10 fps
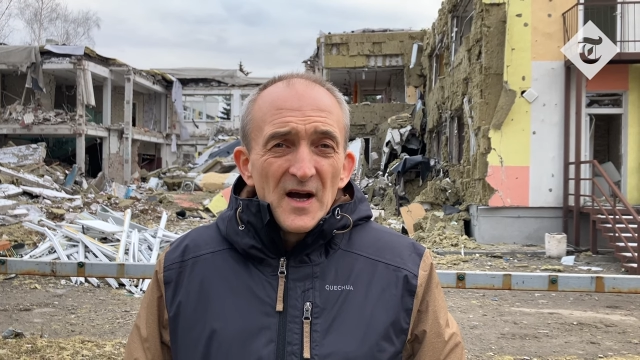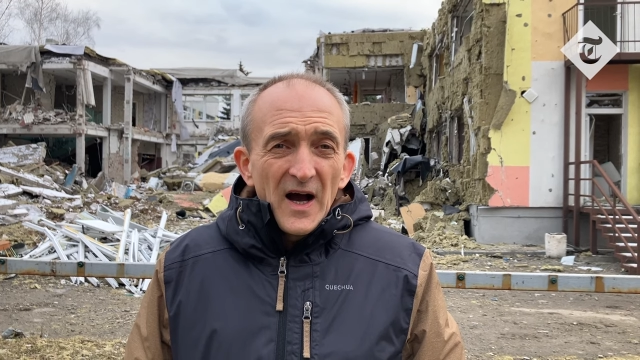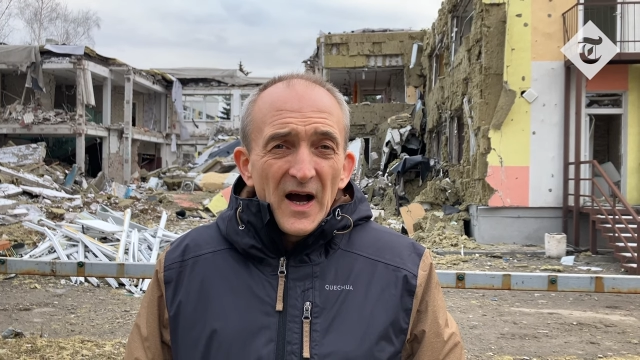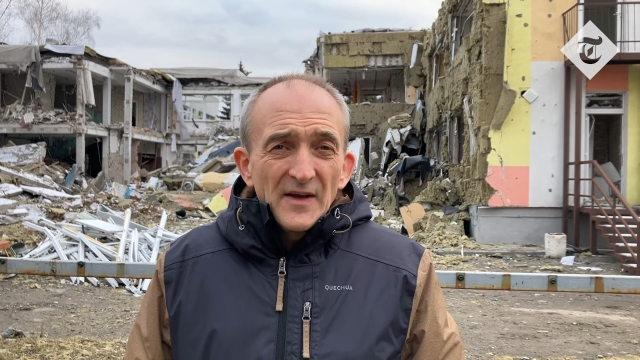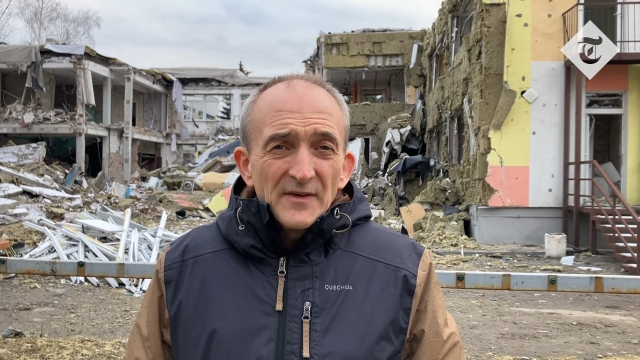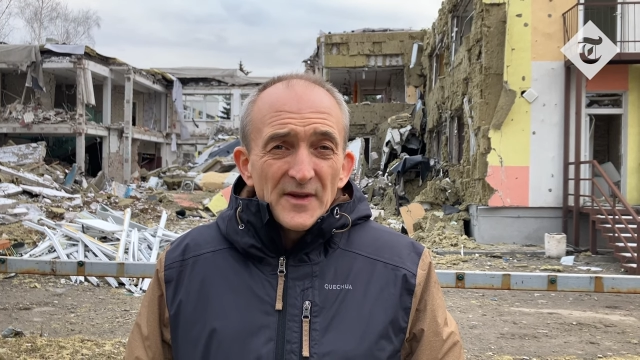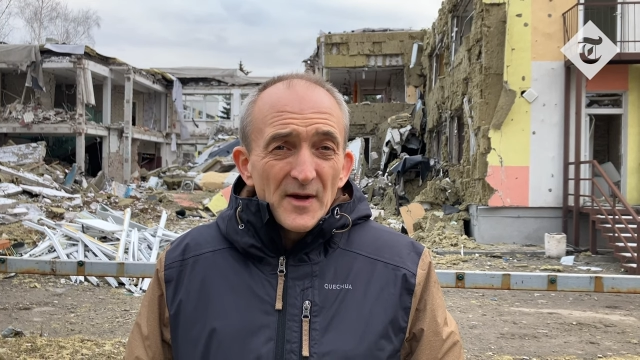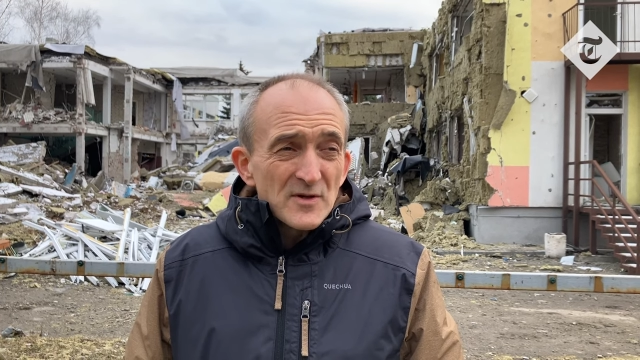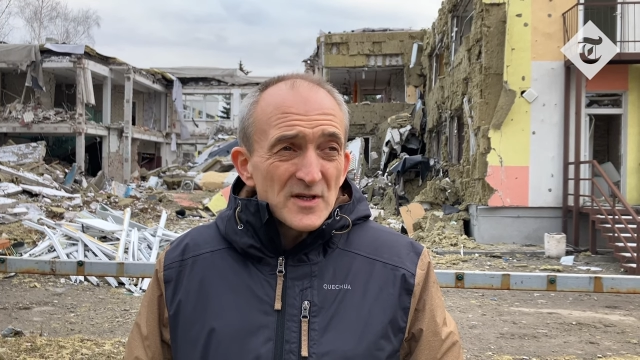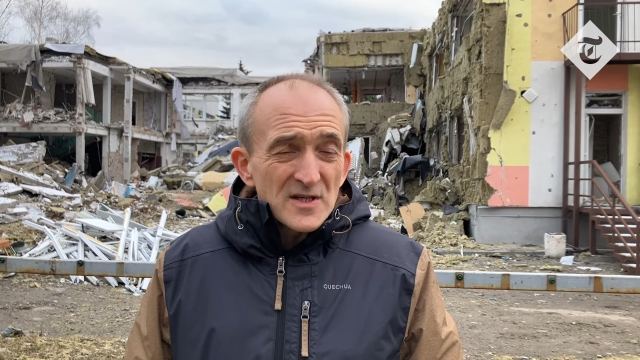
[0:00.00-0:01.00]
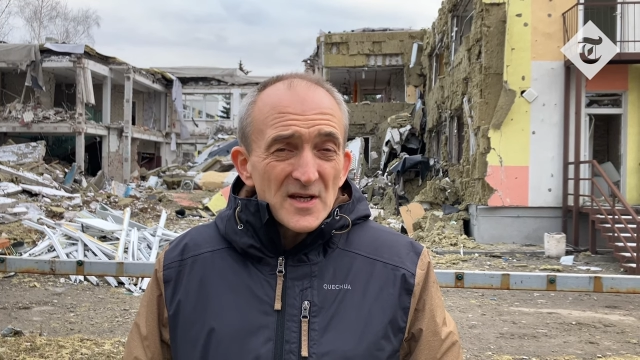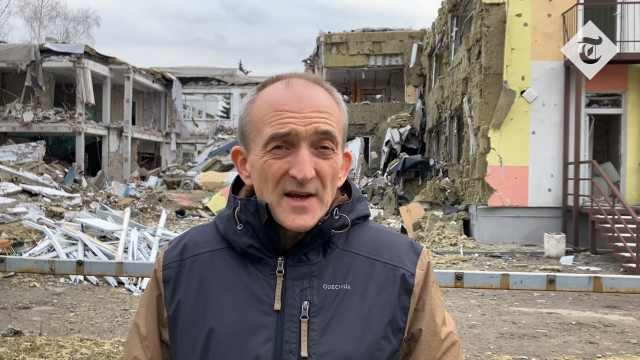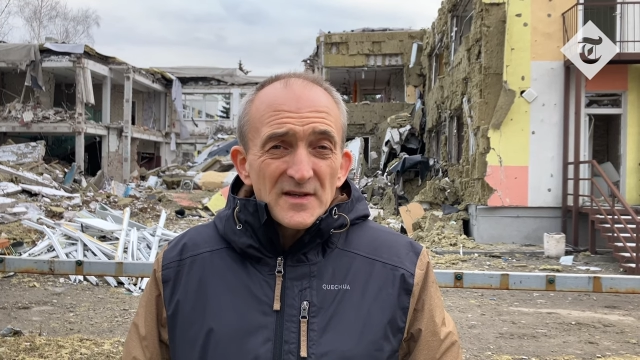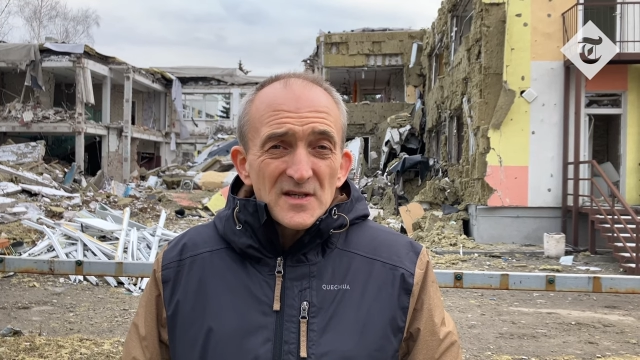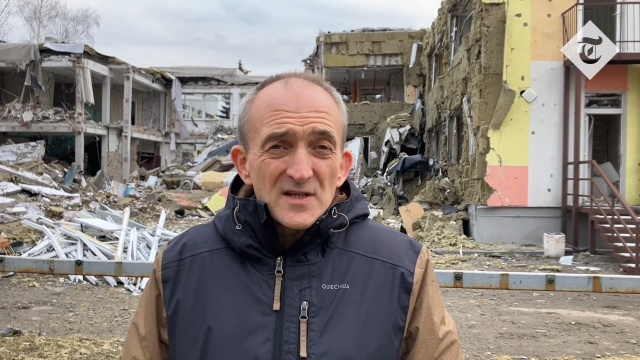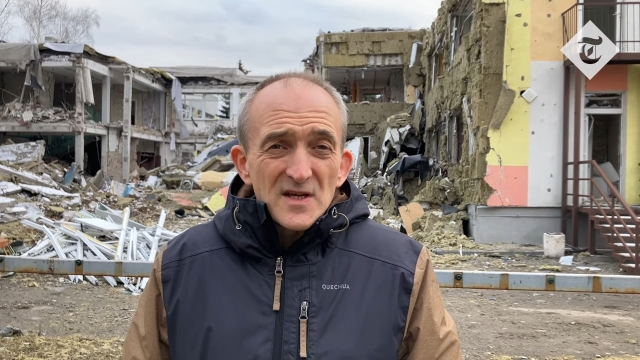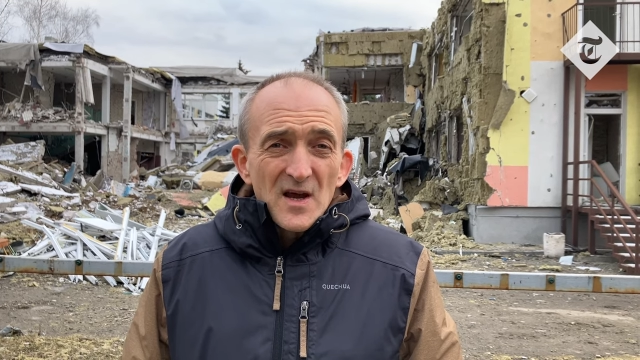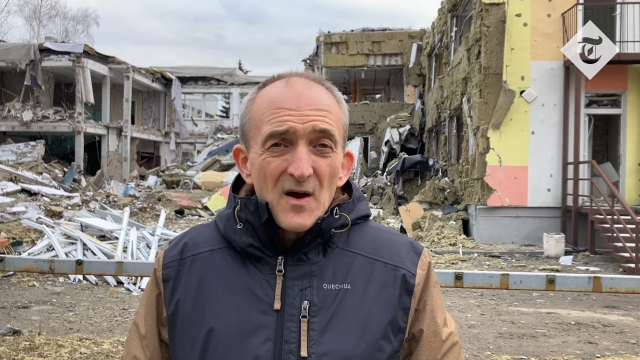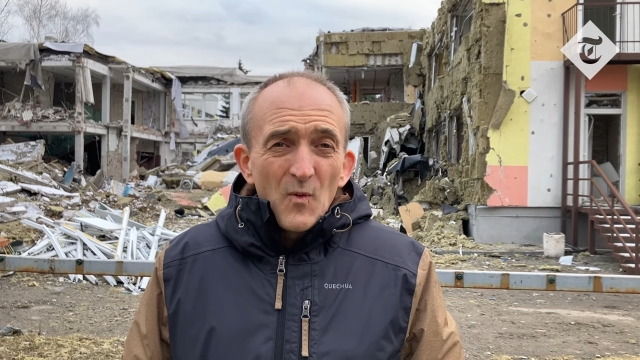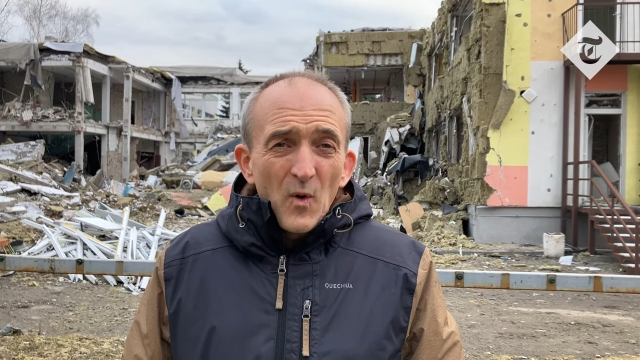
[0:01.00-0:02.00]
and there is a sense
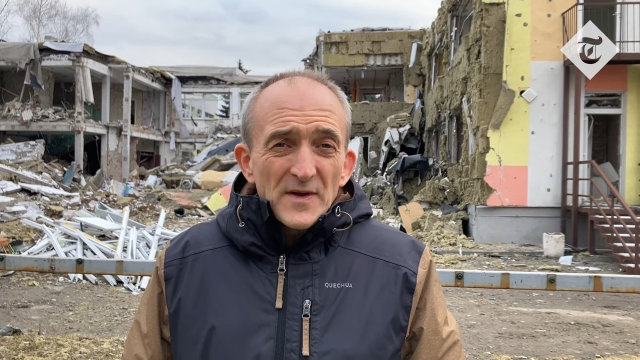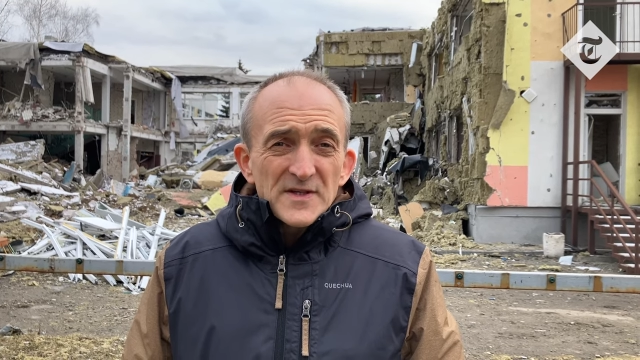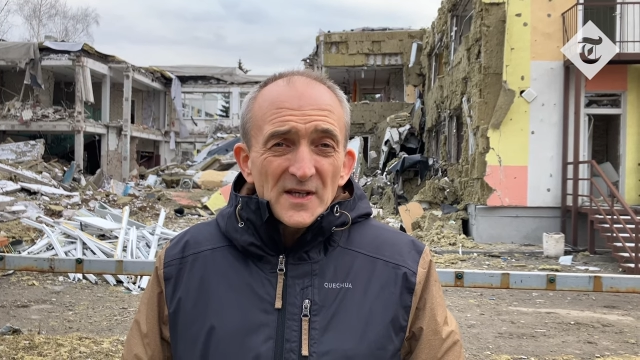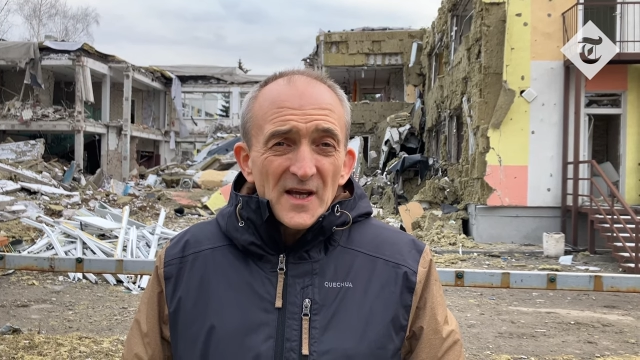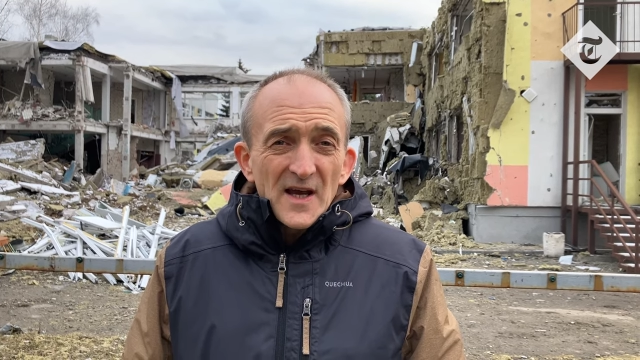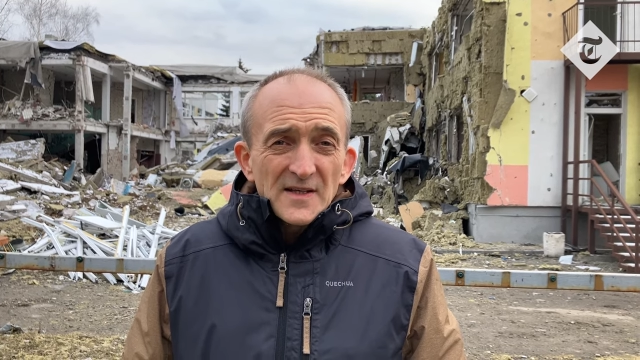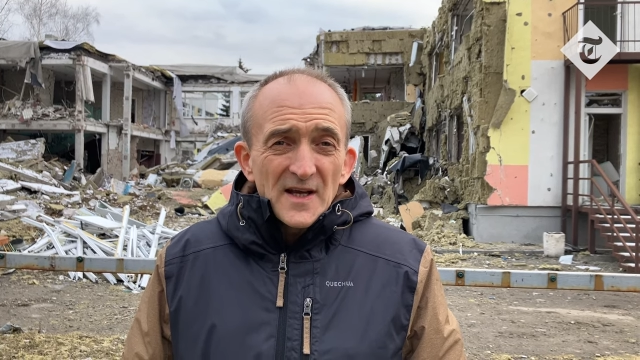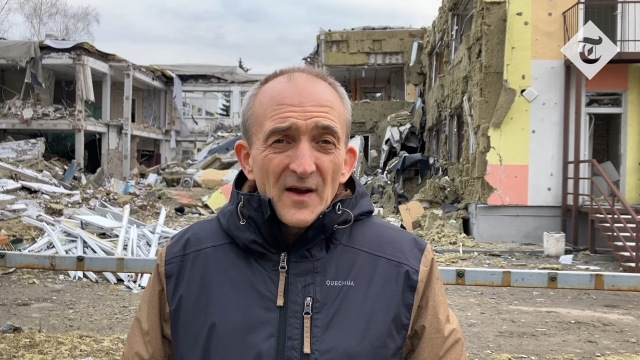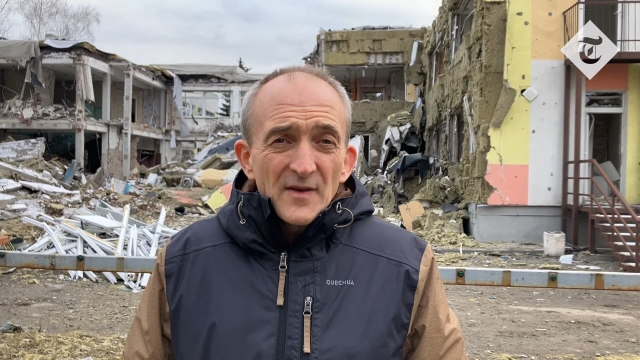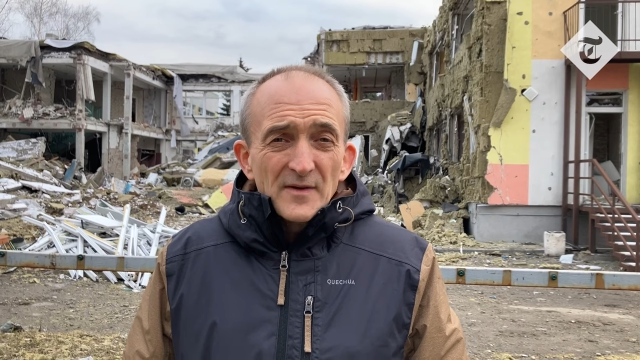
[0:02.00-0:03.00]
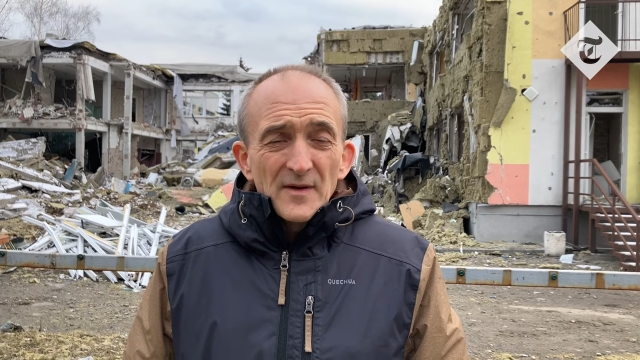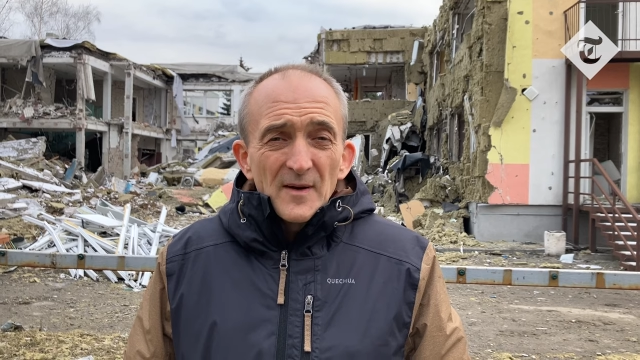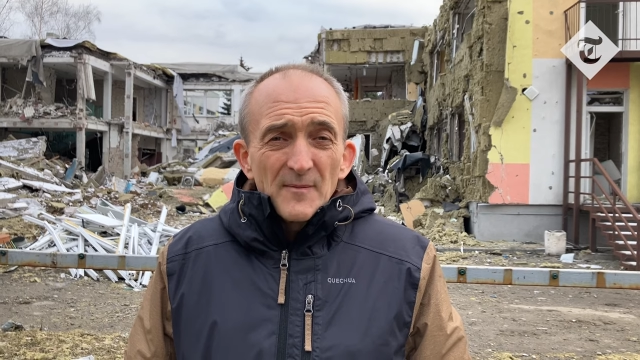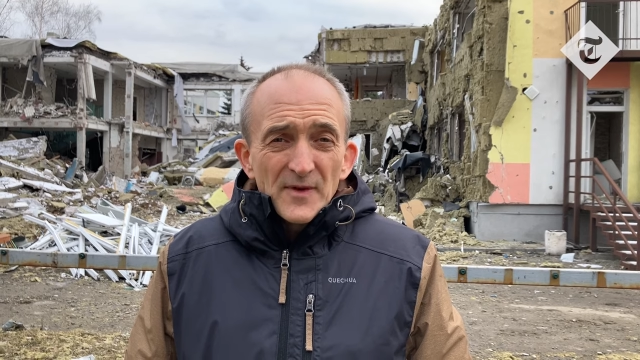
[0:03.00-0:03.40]
once again now that um,